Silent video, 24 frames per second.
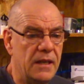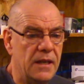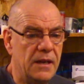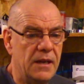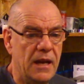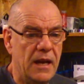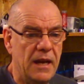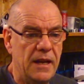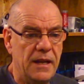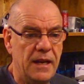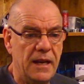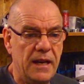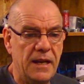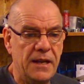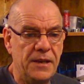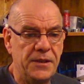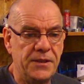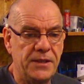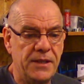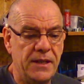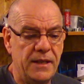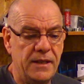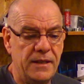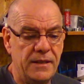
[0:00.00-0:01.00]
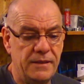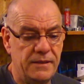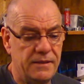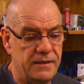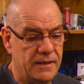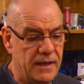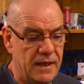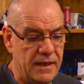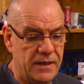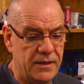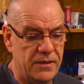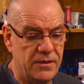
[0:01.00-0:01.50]
And
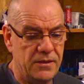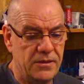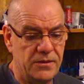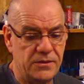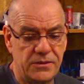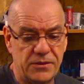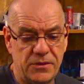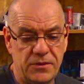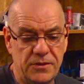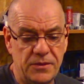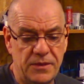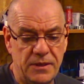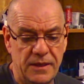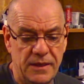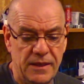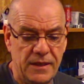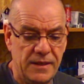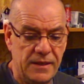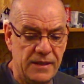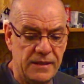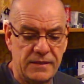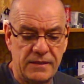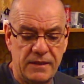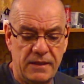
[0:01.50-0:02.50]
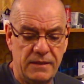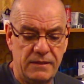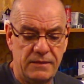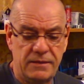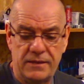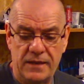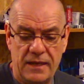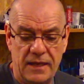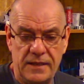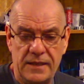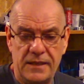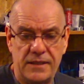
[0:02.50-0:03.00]
like, so it's like
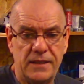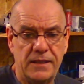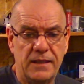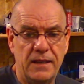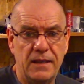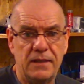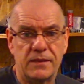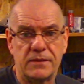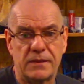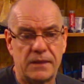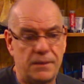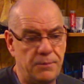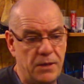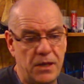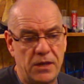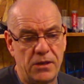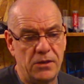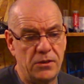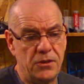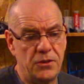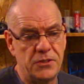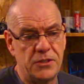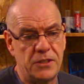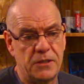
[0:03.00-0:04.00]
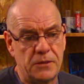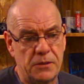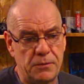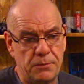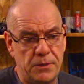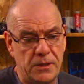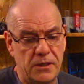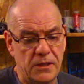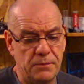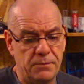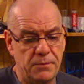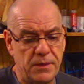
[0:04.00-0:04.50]
anything else. I'm not allergic to
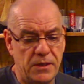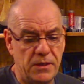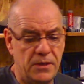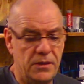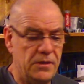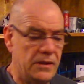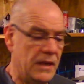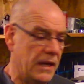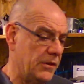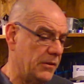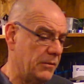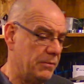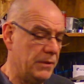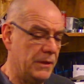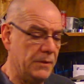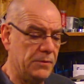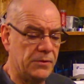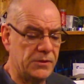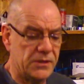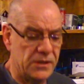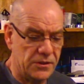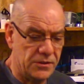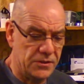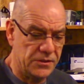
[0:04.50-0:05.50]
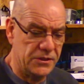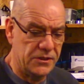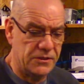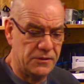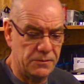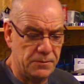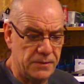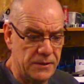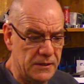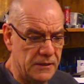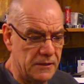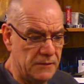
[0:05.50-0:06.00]
peanut butter. Other people are allergic to
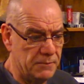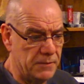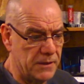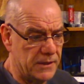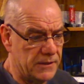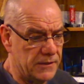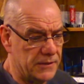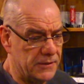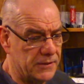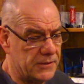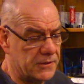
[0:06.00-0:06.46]
peanut butter.